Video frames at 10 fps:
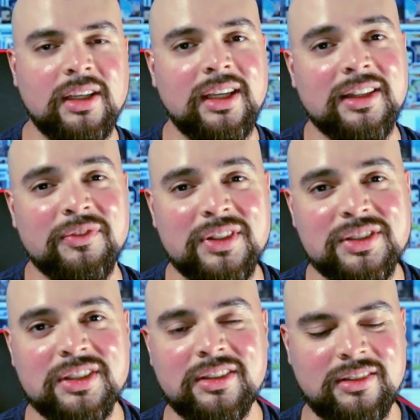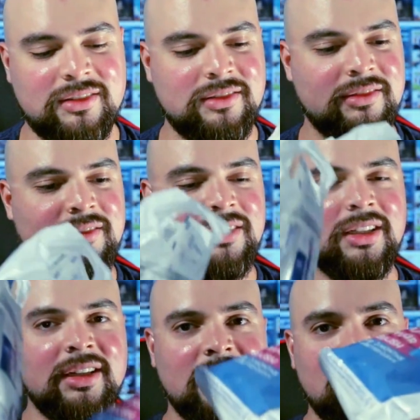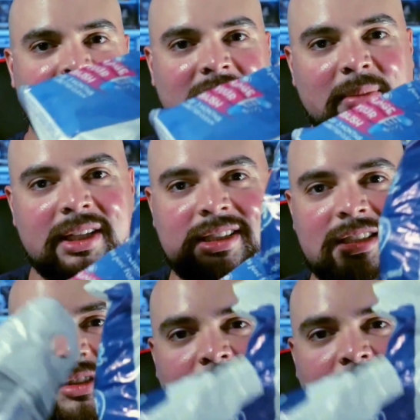In the future, they might send